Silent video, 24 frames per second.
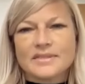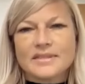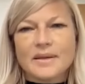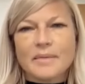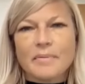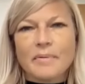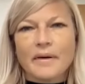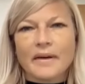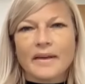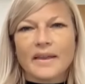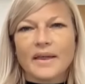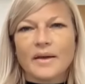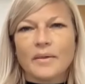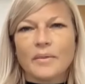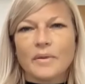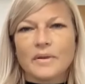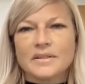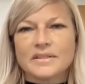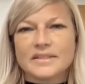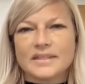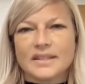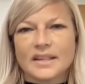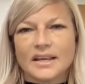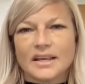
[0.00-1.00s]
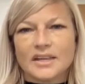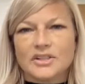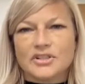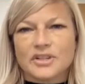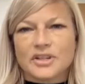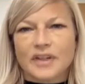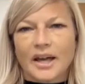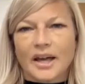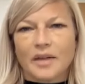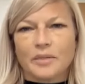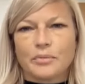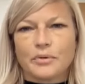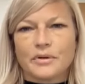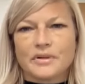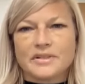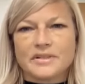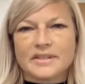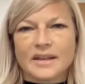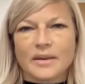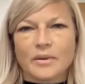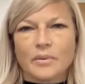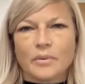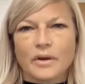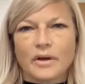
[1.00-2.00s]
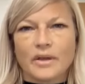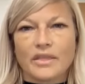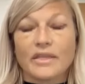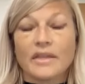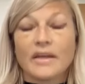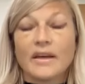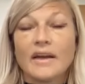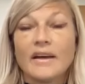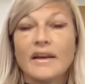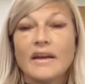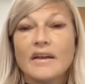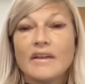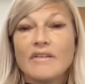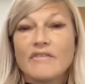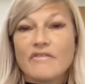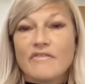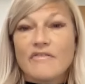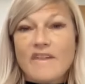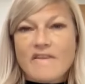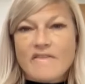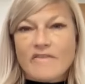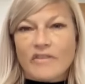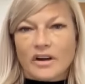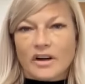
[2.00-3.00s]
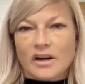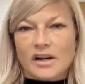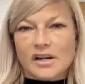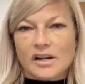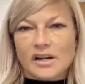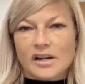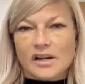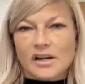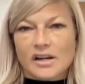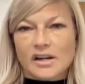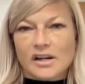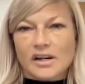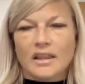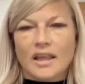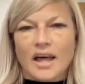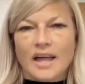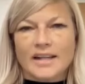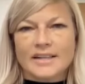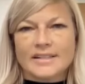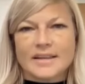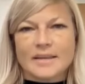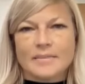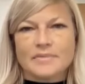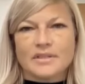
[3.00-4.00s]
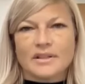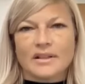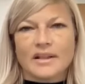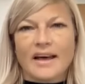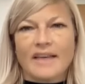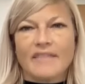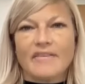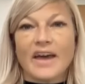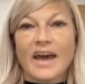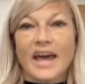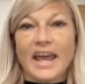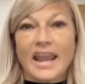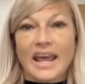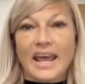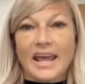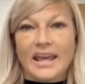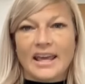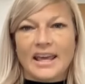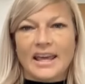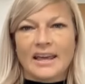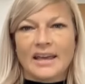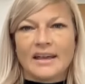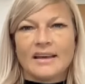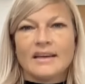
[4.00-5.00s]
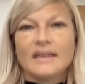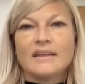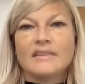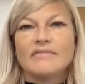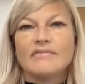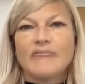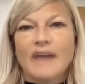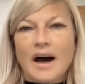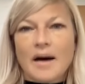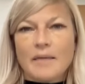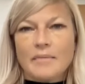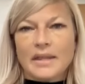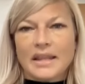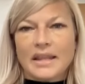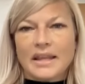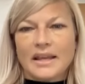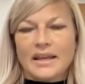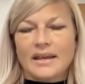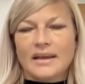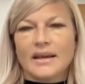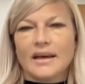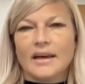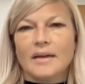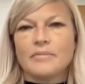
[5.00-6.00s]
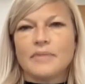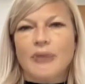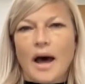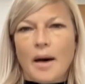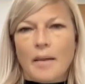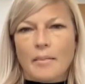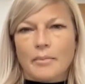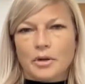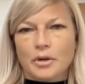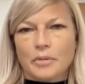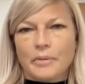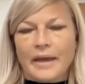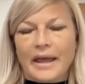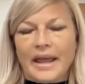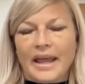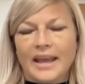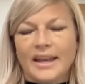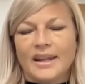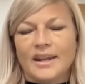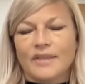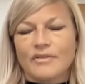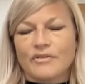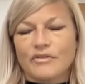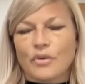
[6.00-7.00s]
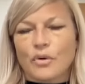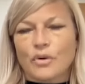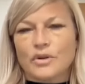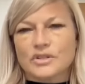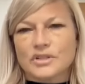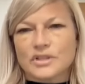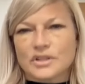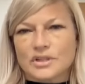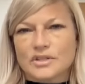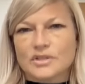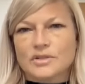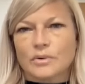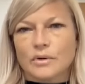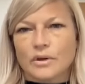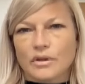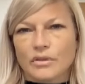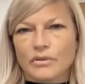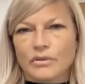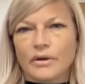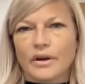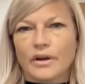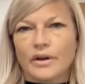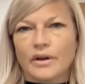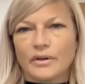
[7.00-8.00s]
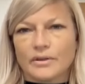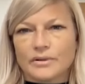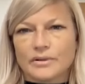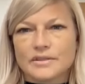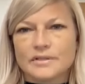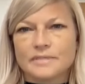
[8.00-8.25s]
Typically, we'll see a child present with fever. A lot of times they'll have headache, vomiting, abdominal pain, and of course the sore throat.